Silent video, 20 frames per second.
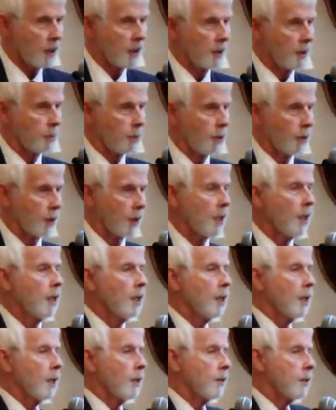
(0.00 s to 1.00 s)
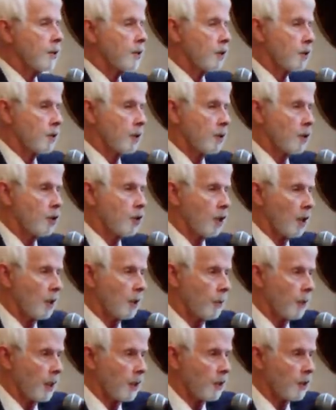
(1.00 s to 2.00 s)
in the book. This is the
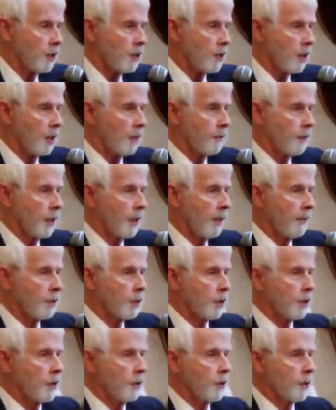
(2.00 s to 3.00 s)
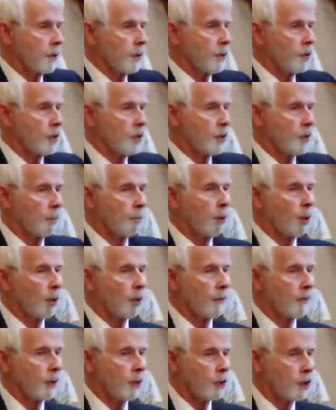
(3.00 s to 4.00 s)
generations of the heavens and the earth. This is the
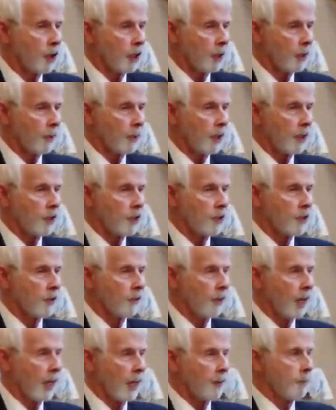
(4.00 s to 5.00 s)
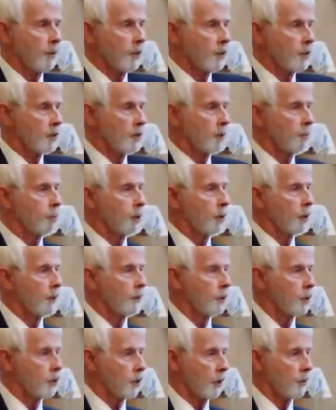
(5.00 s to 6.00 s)
book of the generations of Adam. This is the book
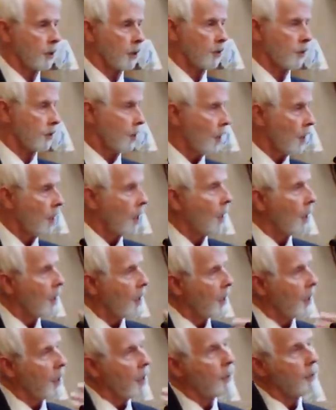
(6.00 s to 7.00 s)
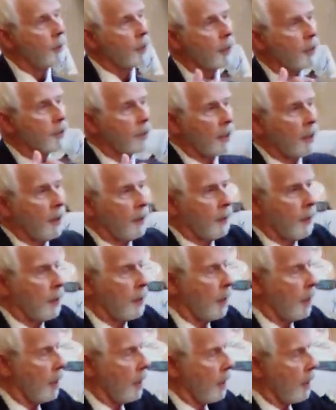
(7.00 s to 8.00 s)
of the generations. There, is,
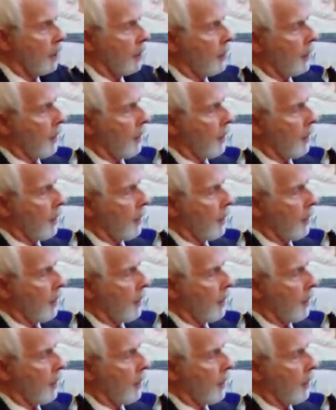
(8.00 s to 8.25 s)
there are